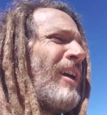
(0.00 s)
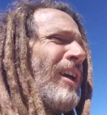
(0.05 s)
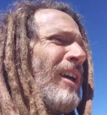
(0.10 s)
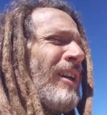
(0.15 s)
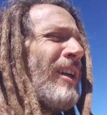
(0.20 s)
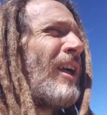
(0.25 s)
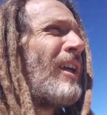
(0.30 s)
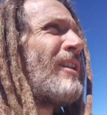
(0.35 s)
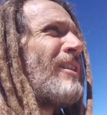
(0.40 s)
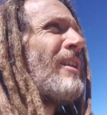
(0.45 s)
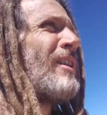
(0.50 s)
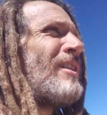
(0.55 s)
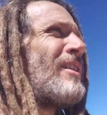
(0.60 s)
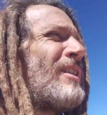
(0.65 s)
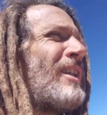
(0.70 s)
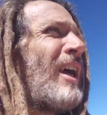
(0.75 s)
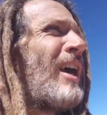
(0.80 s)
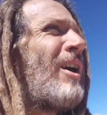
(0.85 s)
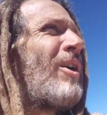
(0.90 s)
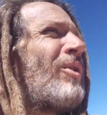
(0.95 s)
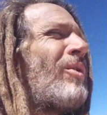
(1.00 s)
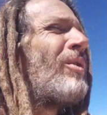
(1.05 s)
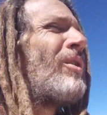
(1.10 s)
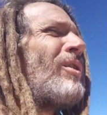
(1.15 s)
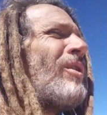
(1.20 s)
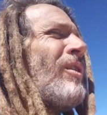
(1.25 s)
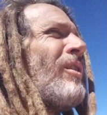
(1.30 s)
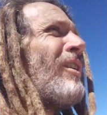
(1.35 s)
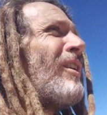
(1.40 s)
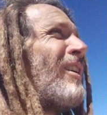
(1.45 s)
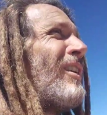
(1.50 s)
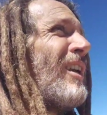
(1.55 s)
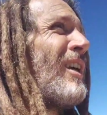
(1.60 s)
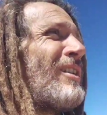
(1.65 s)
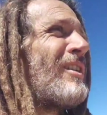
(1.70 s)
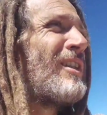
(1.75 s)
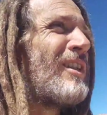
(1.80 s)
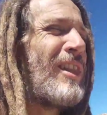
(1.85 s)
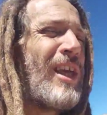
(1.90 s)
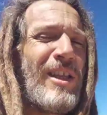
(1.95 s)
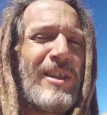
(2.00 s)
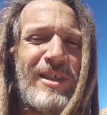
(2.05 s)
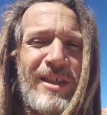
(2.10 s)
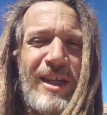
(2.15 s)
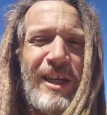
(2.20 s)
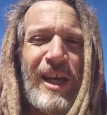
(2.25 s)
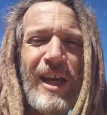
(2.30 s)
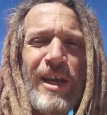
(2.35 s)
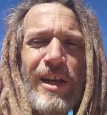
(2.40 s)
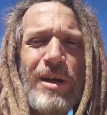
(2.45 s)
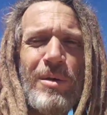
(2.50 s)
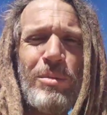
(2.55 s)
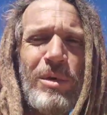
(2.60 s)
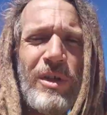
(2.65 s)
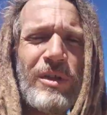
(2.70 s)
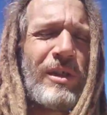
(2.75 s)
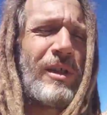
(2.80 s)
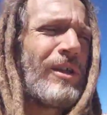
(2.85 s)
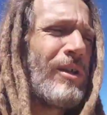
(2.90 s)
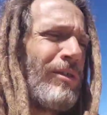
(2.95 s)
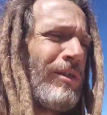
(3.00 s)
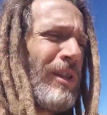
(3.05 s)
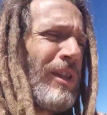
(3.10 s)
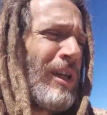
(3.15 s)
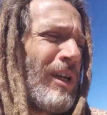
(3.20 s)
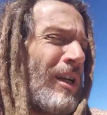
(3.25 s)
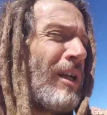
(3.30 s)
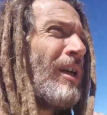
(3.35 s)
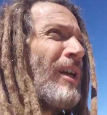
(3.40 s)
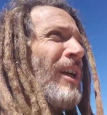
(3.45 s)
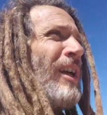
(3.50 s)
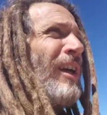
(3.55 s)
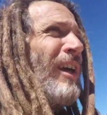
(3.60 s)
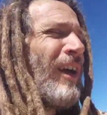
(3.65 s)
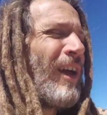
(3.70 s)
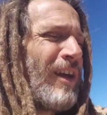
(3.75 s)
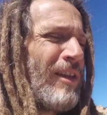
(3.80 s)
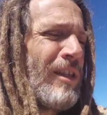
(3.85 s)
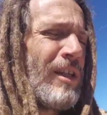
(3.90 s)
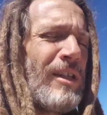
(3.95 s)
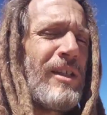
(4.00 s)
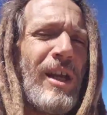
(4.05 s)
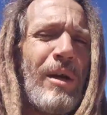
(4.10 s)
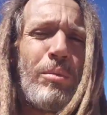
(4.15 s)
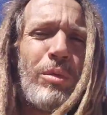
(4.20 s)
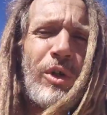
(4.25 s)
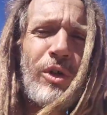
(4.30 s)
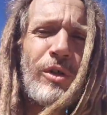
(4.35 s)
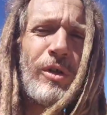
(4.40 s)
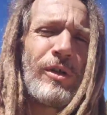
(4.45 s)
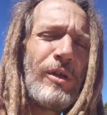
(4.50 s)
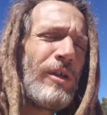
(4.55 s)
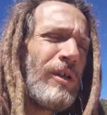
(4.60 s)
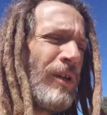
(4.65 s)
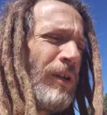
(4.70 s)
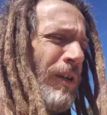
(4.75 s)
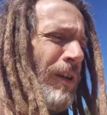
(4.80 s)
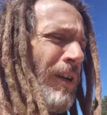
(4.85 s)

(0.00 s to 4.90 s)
connects to sound, connects to that cicada buzzing over there, and the temperature.